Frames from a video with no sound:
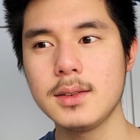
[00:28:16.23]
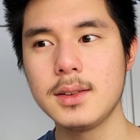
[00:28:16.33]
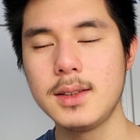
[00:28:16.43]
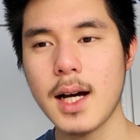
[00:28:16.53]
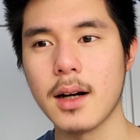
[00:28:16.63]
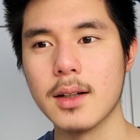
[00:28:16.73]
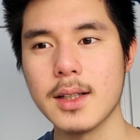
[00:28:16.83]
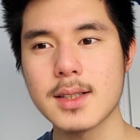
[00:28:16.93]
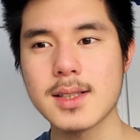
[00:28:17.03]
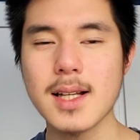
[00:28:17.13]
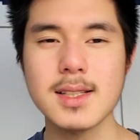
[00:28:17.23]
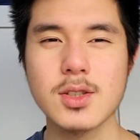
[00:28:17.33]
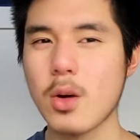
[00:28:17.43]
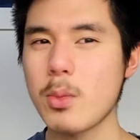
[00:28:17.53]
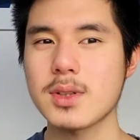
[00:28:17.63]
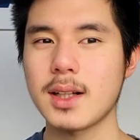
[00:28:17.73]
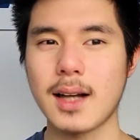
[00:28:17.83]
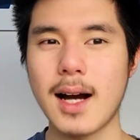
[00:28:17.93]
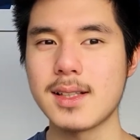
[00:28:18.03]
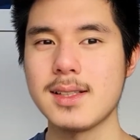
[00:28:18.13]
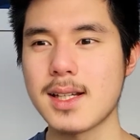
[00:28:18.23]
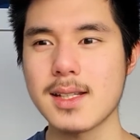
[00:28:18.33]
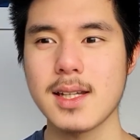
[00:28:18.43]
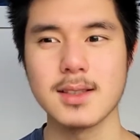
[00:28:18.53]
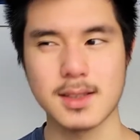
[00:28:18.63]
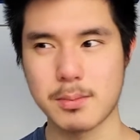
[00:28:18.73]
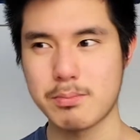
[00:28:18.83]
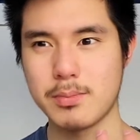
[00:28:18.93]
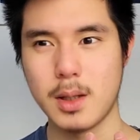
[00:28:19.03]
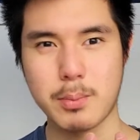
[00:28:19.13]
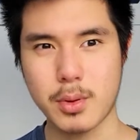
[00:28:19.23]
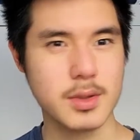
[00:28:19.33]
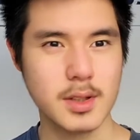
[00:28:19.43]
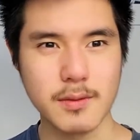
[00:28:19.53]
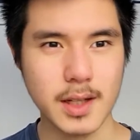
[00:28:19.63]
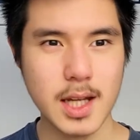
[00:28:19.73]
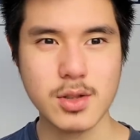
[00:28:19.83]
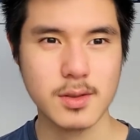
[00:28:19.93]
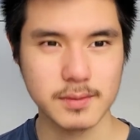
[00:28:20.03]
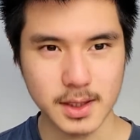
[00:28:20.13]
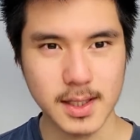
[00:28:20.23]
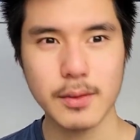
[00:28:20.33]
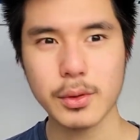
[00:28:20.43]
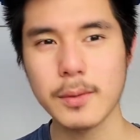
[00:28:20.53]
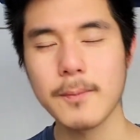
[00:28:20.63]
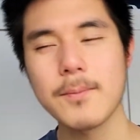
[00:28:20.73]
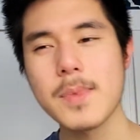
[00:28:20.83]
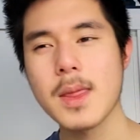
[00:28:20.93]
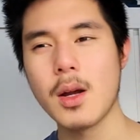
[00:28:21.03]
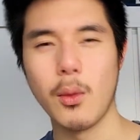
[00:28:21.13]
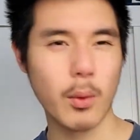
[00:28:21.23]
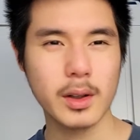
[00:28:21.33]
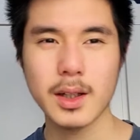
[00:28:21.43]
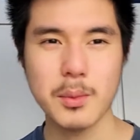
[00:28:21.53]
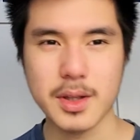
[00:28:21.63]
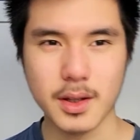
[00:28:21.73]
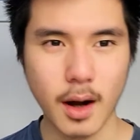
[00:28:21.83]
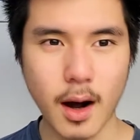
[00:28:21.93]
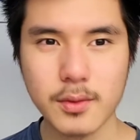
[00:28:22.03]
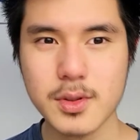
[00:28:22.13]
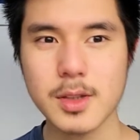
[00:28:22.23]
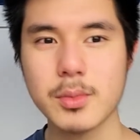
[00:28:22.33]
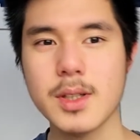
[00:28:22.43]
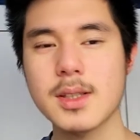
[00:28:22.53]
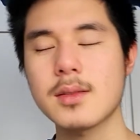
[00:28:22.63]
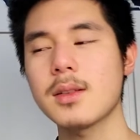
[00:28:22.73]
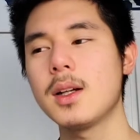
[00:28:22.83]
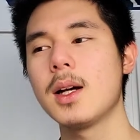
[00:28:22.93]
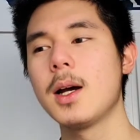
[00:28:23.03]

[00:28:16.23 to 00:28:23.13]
yeah, in a sense, it's almost like Aki-sensei is a personification of the devil, working with God for some reason.